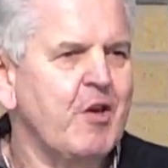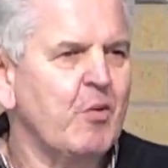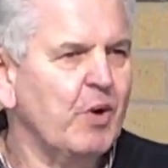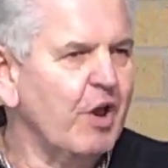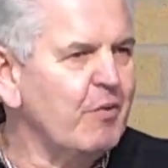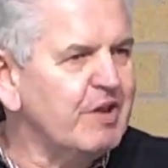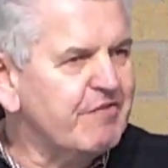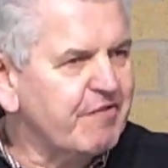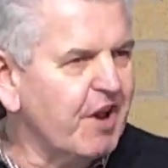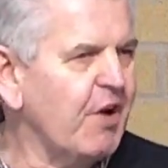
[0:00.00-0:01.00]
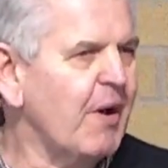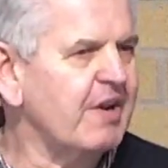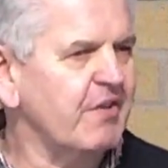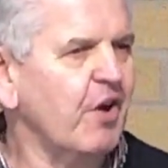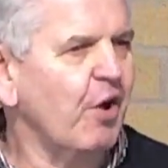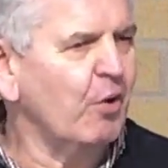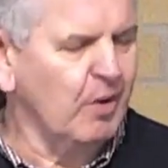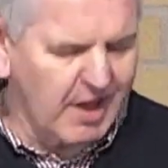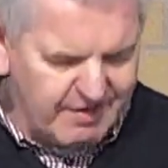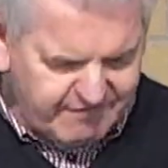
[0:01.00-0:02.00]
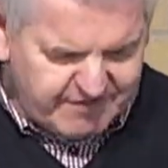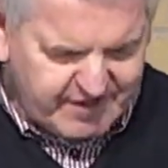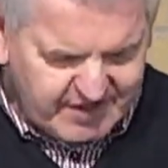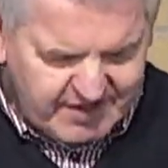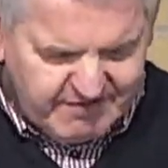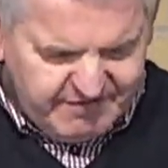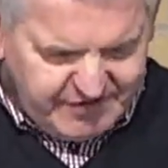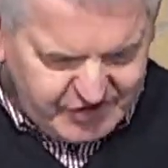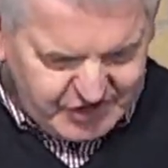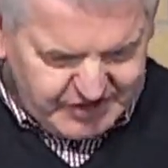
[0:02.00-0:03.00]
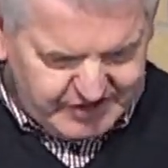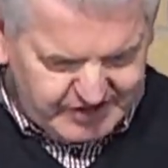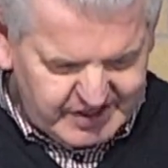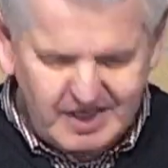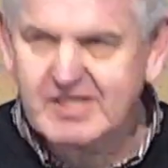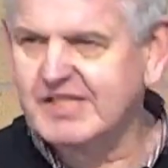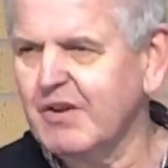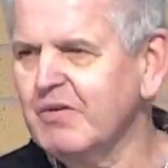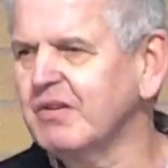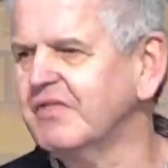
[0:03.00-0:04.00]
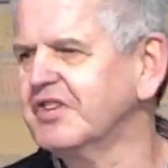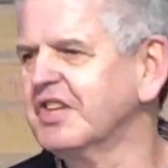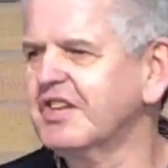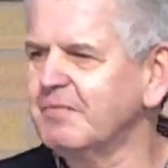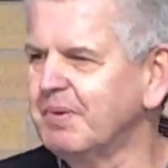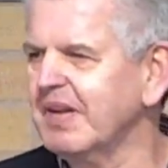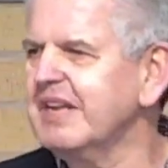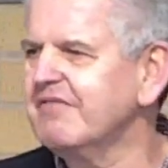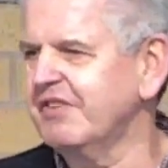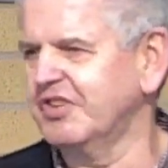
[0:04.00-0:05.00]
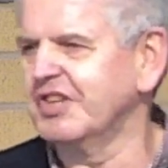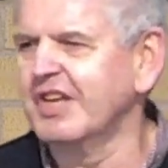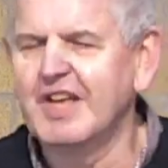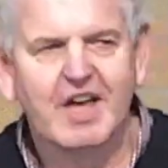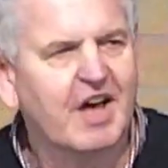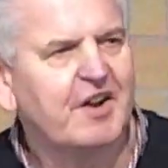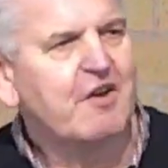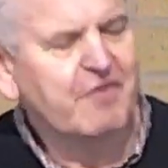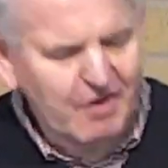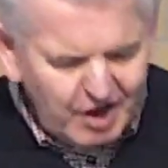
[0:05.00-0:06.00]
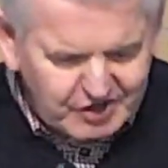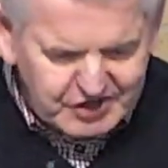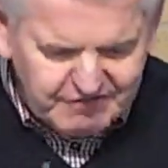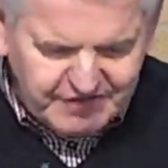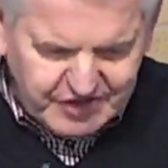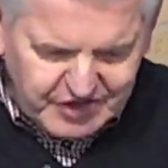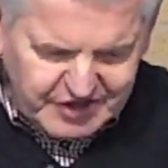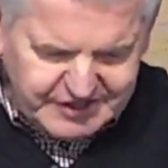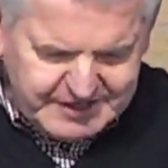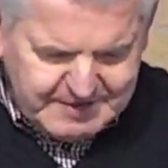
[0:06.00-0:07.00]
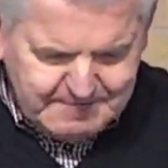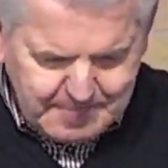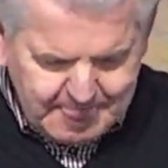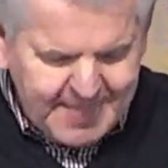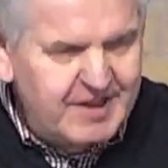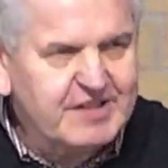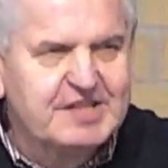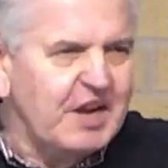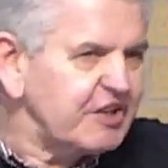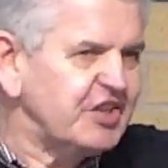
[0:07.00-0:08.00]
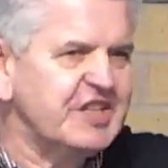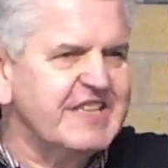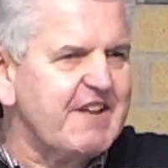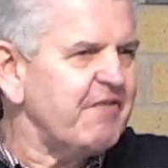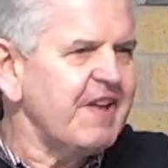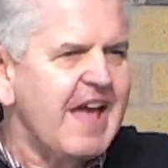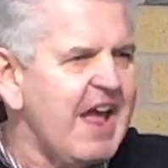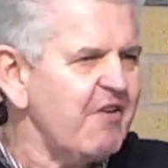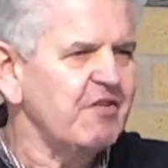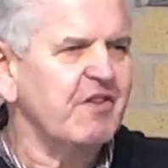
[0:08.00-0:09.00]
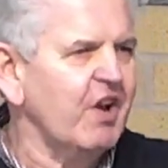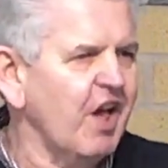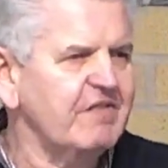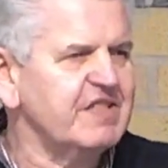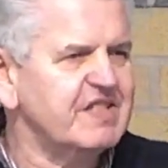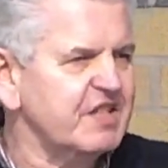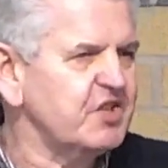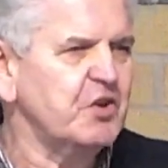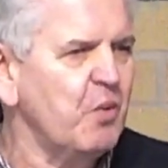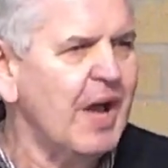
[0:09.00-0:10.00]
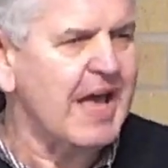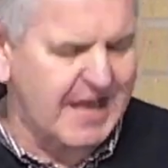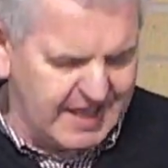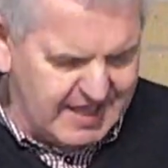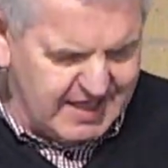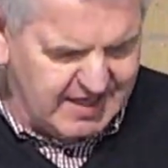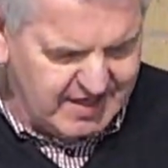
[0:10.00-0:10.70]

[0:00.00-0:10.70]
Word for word: will only flow out of a whole life vision, a total vision, a complete vision, an overarching vision that touches every area of our lives in such a way